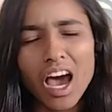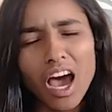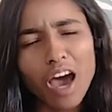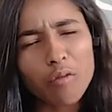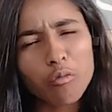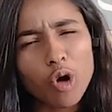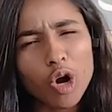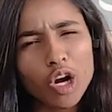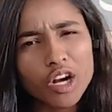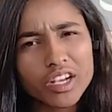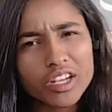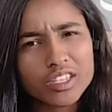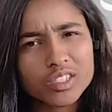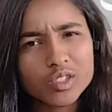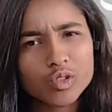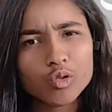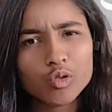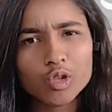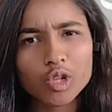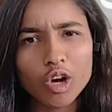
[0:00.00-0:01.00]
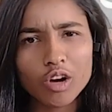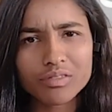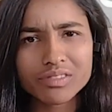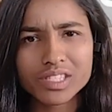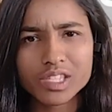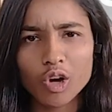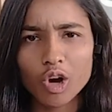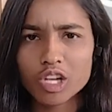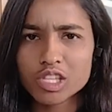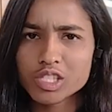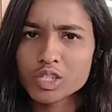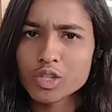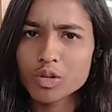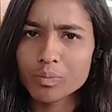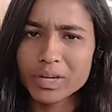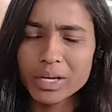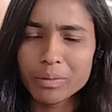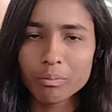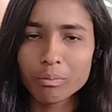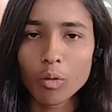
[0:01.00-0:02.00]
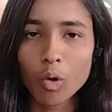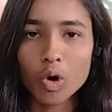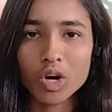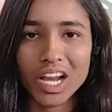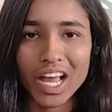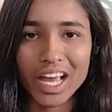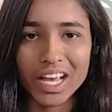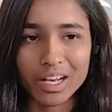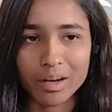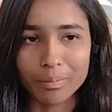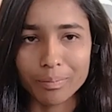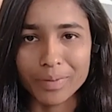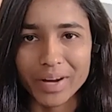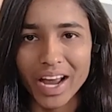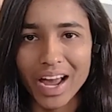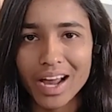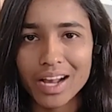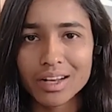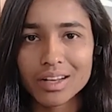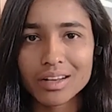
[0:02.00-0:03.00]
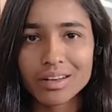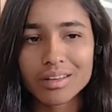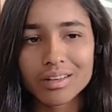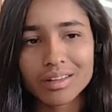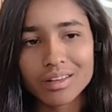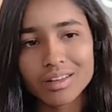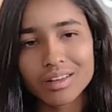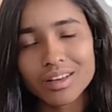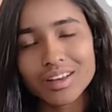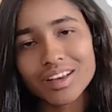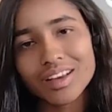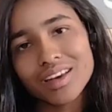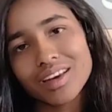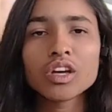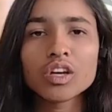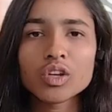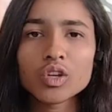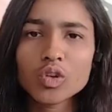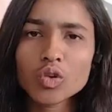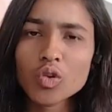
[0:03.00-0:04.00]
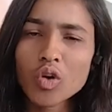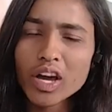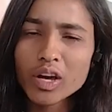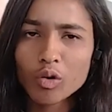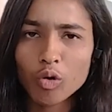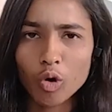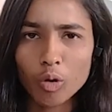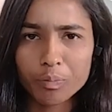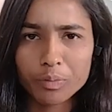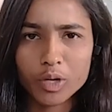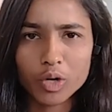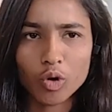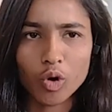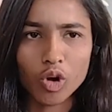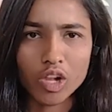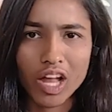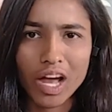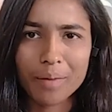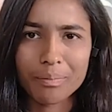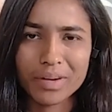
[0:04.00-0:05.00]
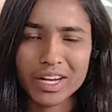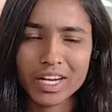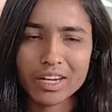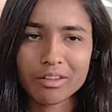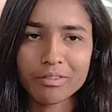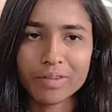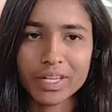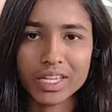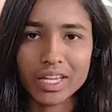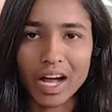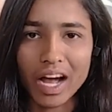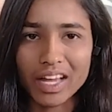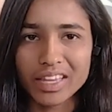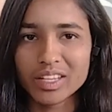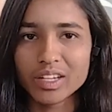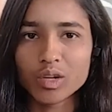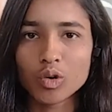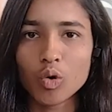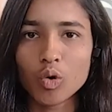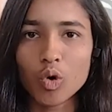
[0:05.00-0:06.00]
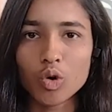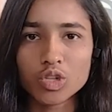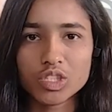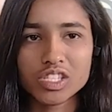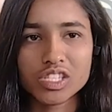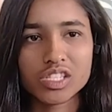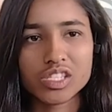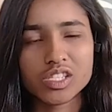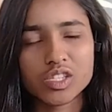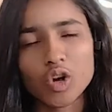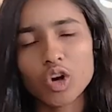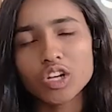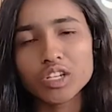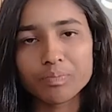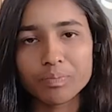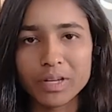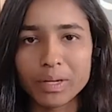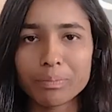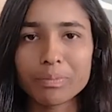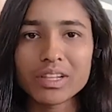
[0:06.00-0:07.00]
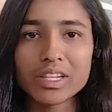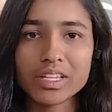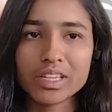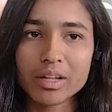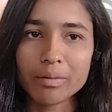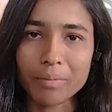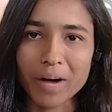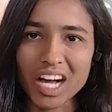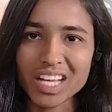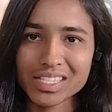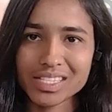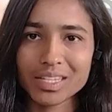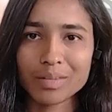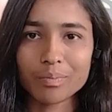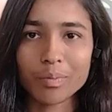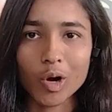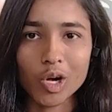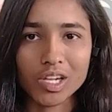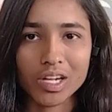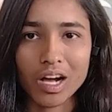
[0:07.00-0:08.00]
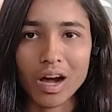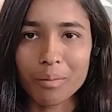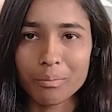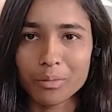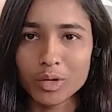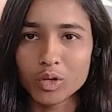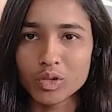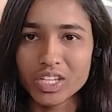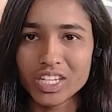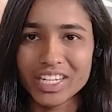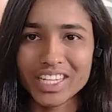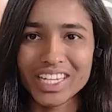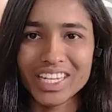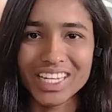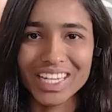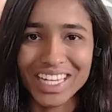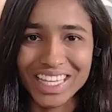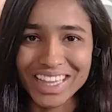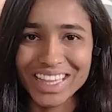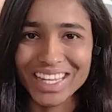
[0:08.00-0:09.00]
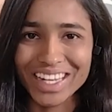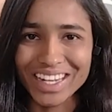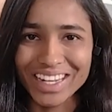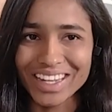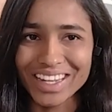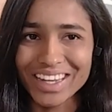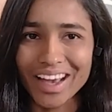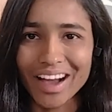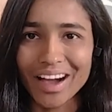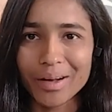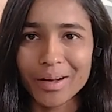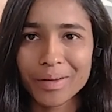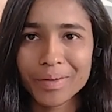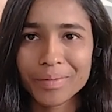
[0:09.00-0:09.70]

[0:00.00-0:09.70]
i want skool of sauce to be more like a brand you know i hope to collaborate with other coaches or people in the basketball community in india